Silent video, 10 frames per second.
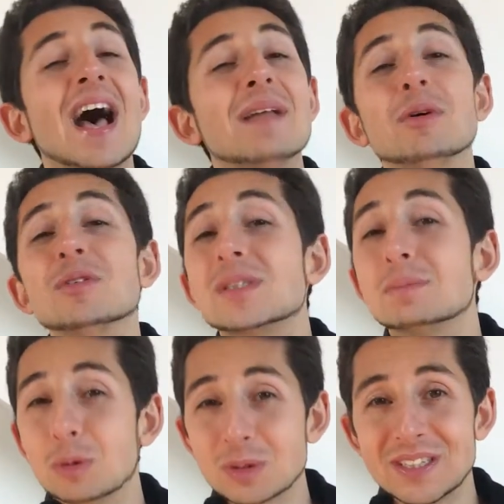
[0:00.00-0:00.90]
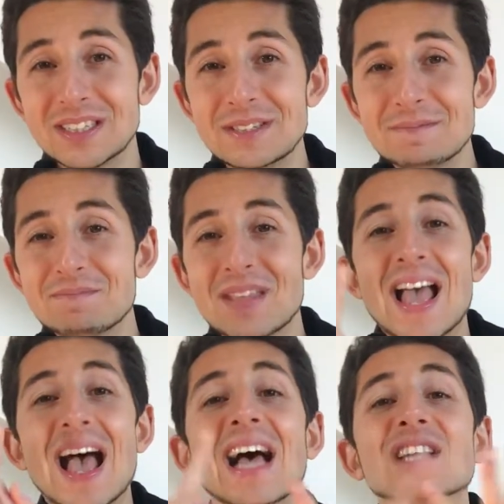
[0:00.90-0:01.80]
and most importantly,
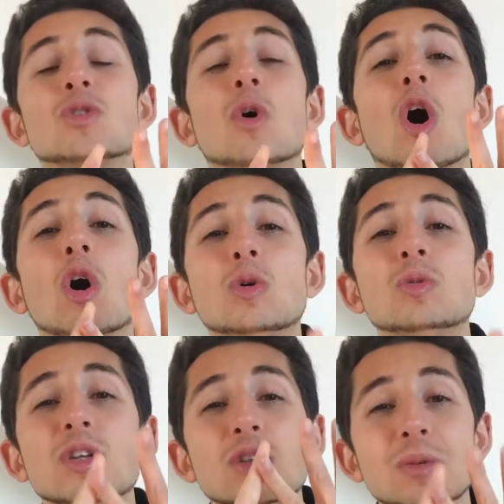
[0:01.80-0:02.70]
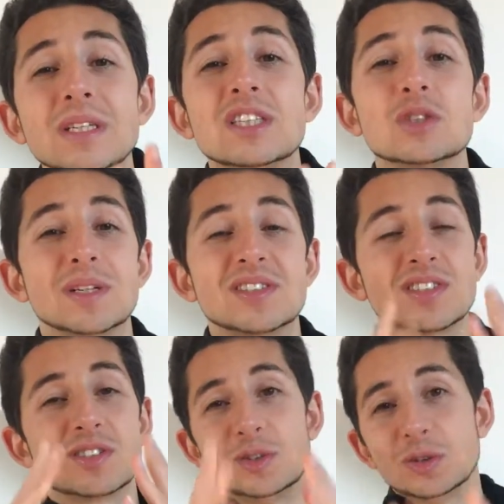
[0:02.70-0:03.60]
add your own unique
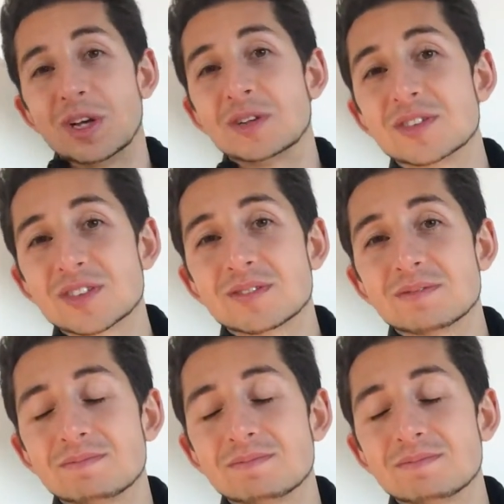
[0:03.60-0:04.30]
twist to your notes.